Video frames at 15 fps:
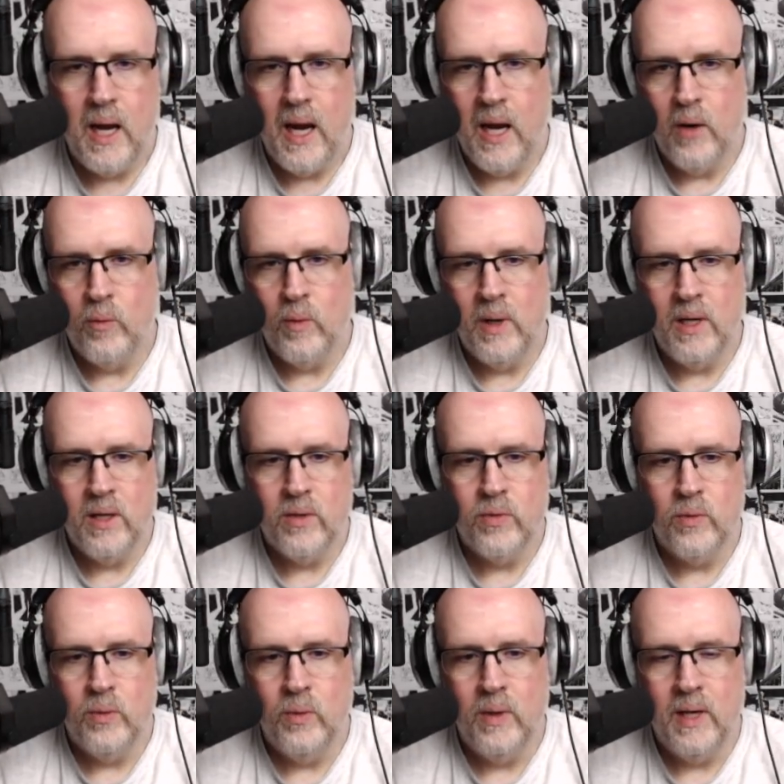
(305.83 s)
and ran it
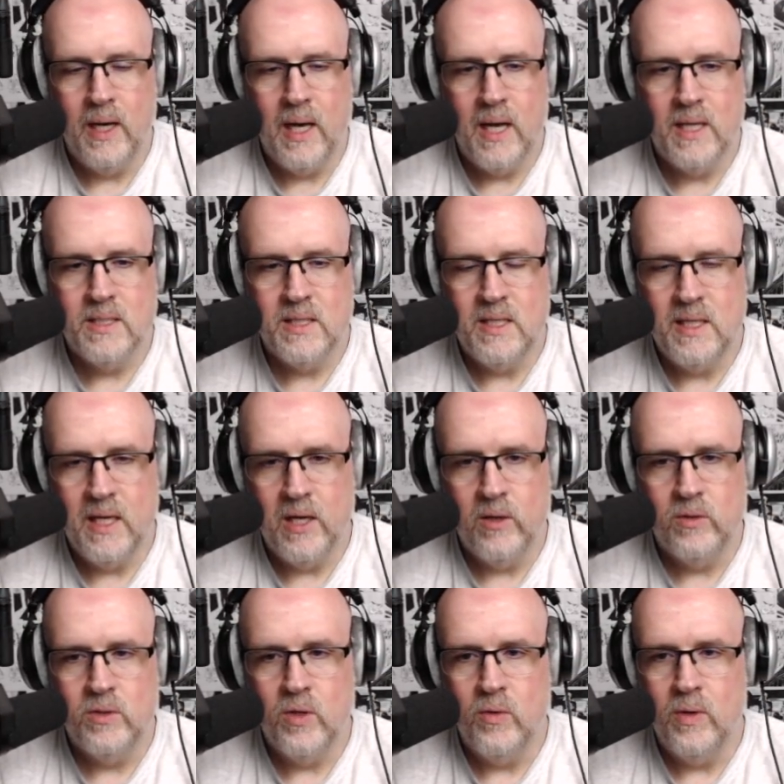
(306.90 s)
through a STL
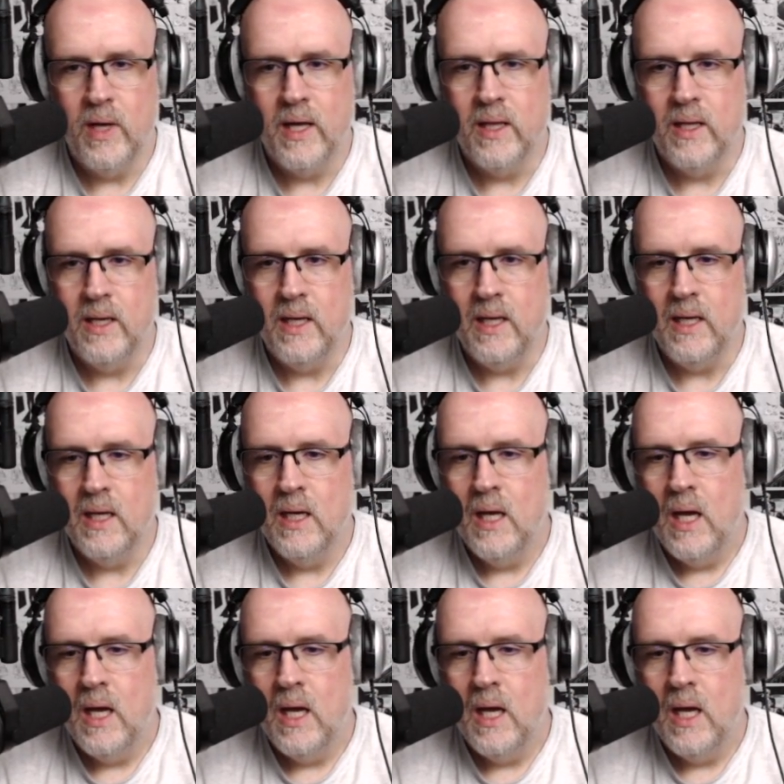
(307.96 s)
tonality.